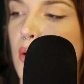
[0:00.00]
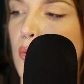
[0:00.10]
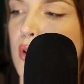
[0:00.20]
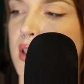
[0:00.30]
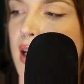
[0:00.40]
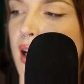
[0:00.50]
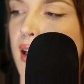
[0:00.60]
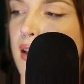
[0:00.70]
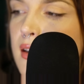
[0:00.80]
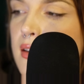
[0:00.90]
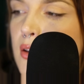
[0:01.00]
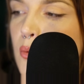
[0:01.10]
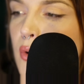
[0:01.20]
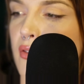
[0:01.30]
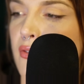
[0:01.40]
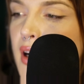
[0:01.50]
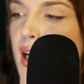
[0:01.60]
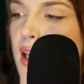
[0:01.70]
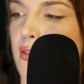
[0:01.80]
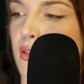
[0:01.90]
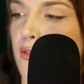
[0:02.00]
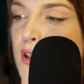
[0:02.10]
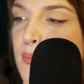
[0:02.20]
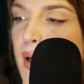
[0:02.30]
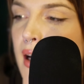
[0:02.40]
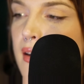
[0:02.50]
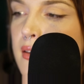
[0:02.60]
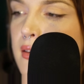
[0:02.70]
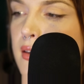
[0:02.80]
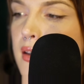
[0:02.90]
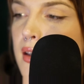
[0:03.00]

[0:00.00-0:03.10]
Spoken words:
was hanged with 5 of his band.